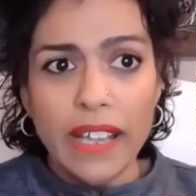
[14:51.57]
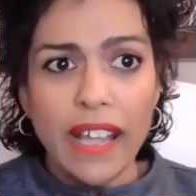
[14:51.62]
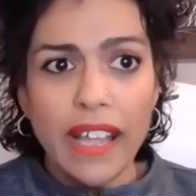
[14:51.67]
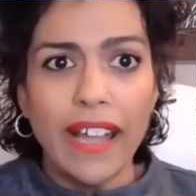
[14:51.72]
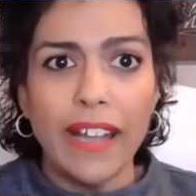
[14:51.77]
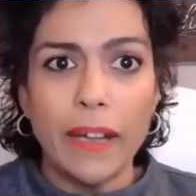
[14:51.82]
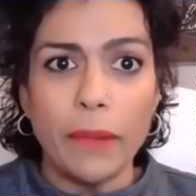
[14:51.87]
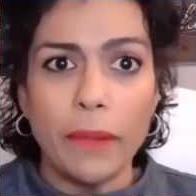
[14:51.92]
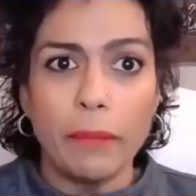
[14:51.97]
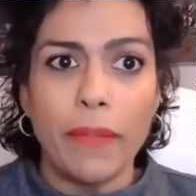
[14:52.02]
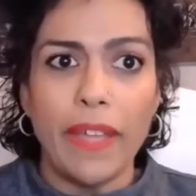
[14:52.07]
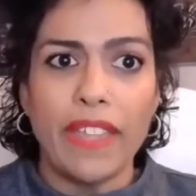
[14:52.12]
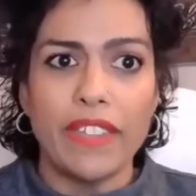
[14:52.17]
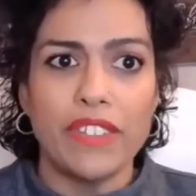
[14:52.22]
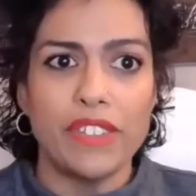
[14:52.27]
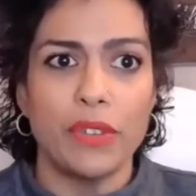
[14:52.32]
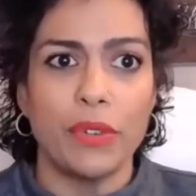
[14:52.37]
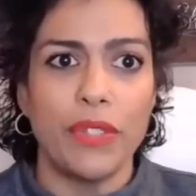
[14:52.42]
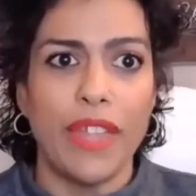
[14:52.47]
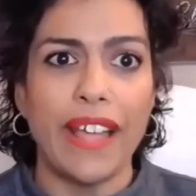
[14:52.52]
And
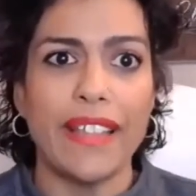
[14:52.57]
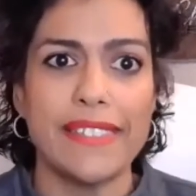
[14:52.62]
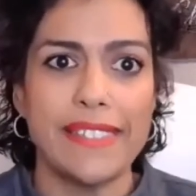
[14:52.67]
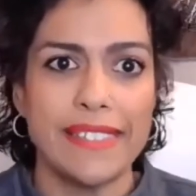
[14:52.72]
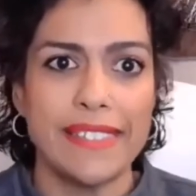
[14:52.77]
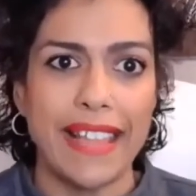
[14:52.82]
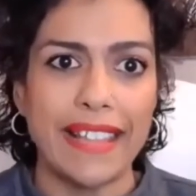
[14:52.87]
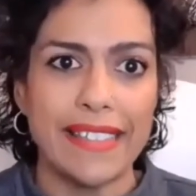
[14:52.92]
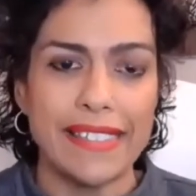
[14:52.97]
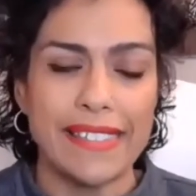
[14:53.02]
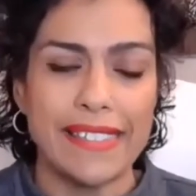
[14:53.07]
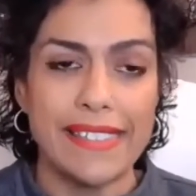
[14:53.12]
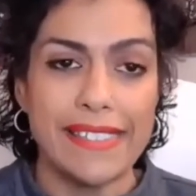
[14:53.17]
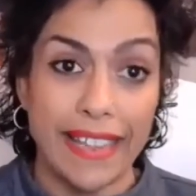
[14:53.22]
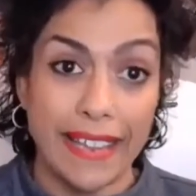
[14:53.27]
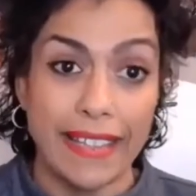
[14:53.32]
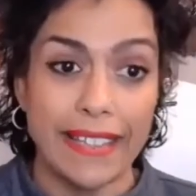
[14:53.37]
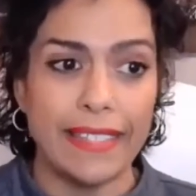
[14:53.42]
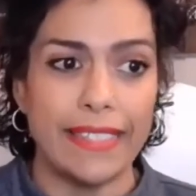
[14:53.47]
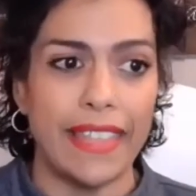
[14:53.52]
so that's the
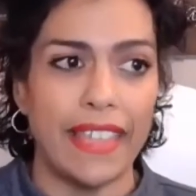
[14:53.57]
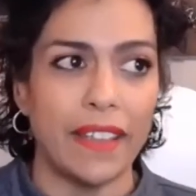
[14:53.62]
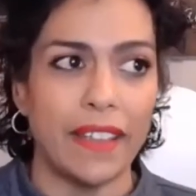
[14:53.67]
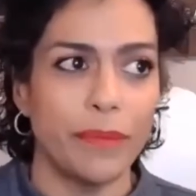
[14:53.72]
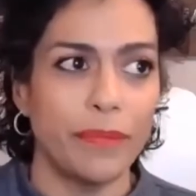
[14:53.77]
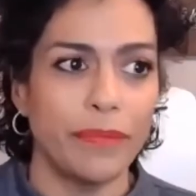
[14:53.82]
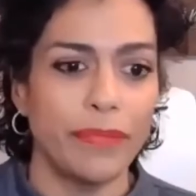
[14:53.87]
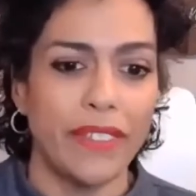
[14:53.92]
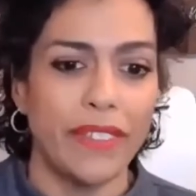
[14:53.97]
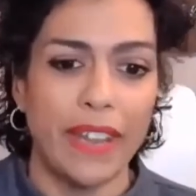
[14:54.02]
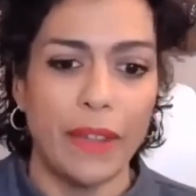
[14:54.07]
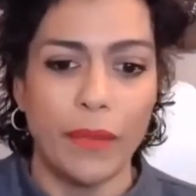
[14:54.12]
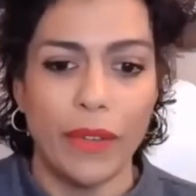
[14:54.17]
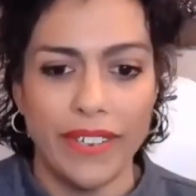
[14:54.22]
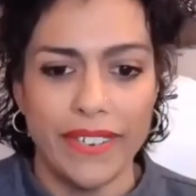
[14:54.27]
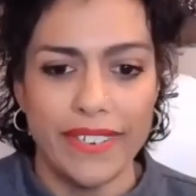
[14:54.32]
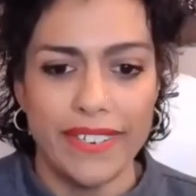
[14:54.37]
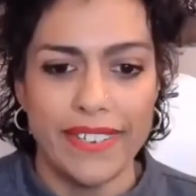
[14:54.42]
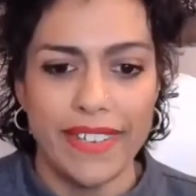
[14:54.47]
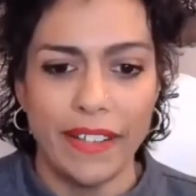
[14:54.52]
second thing that I
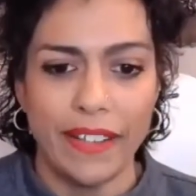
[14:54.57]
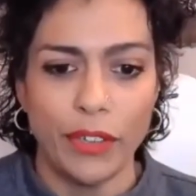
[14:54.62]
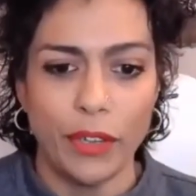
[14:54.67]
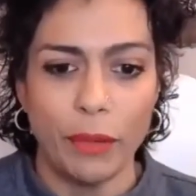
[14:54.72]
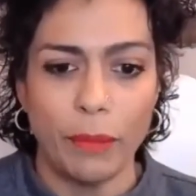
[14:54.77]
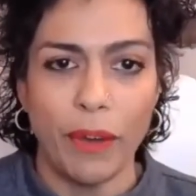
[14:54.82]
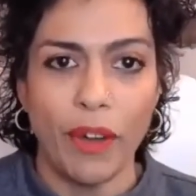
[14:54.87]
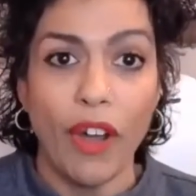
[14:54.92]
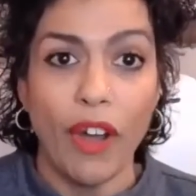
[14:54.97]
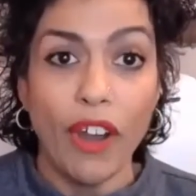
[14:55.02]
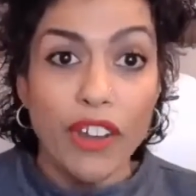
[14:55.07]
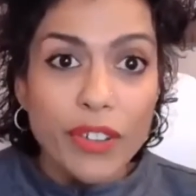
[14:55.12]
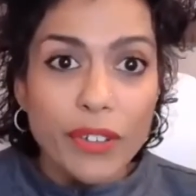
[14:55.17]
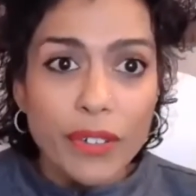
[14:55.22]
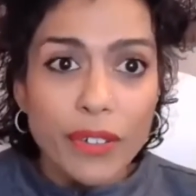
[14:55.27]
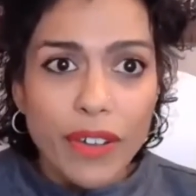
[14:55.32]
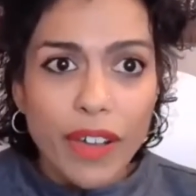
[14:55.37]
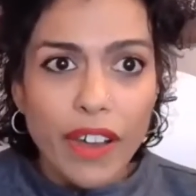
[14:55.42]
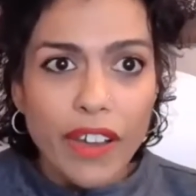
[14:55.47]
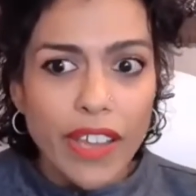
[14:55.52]
wanted to tell you about. Are
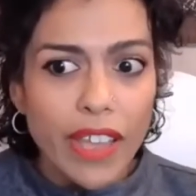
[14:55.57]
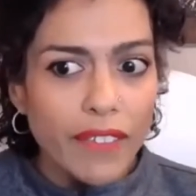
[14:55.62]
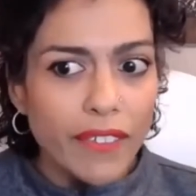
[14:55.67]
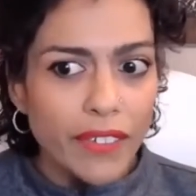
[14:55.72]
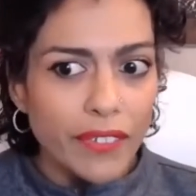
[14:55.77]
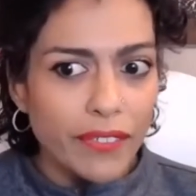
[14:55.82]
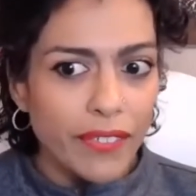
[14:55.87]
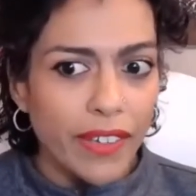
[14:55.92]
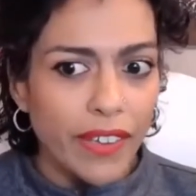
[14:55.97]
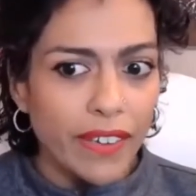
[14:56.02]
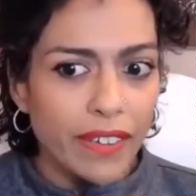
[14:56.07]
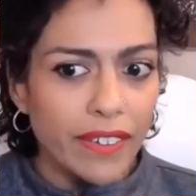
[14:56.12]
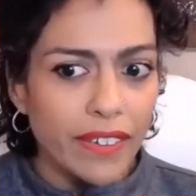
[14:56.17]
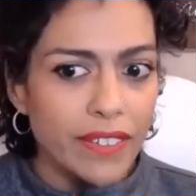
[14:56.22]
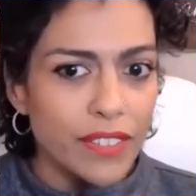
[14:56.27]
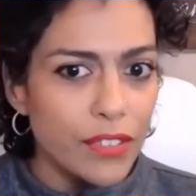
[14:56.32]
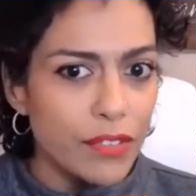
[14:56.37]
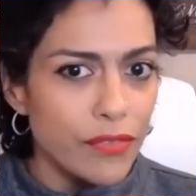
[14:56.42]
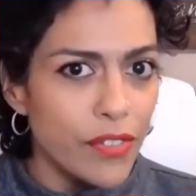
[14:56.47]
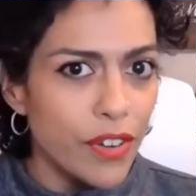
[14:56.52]
you having fun
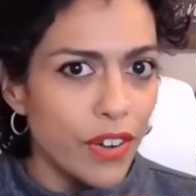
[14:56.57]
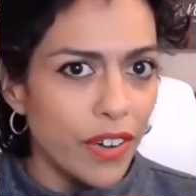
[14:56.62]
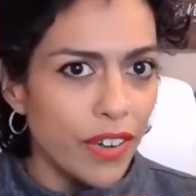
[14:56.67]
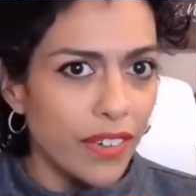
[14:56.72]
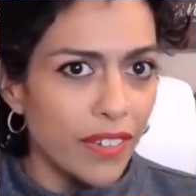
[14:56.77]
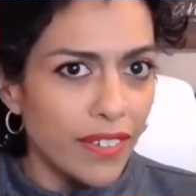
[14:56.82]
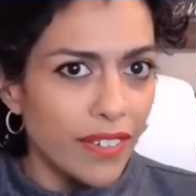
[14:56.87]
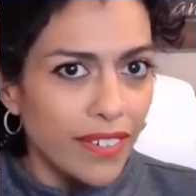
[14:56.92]
so far?